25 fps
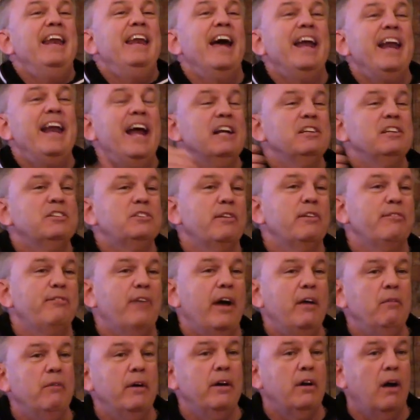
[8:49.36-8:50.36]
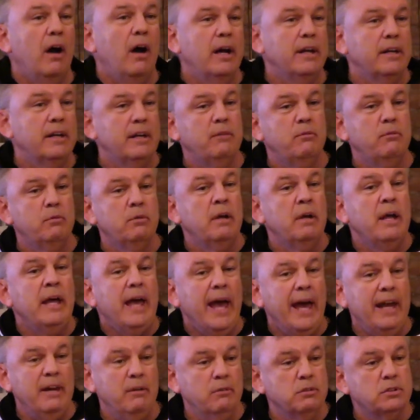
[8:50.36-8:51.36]
And then as the fight went on, and,
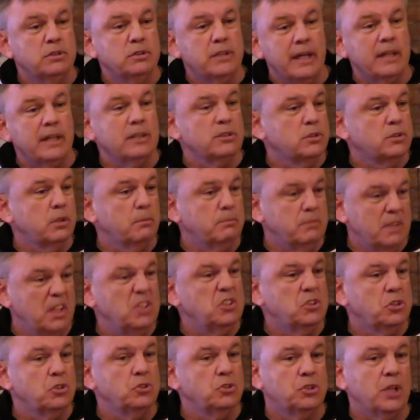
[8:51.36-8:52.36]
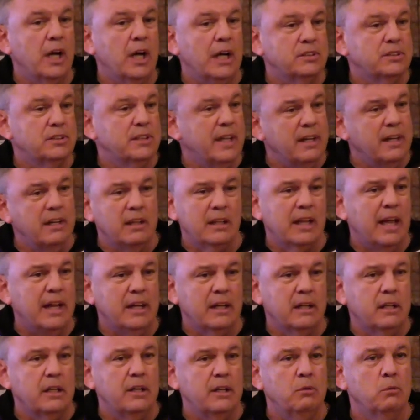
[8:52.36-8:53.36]
and he was taking some decent shots, not a
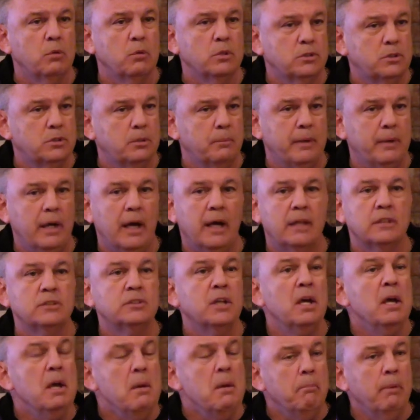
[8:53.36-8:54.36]
lot of clean ones, to be honest.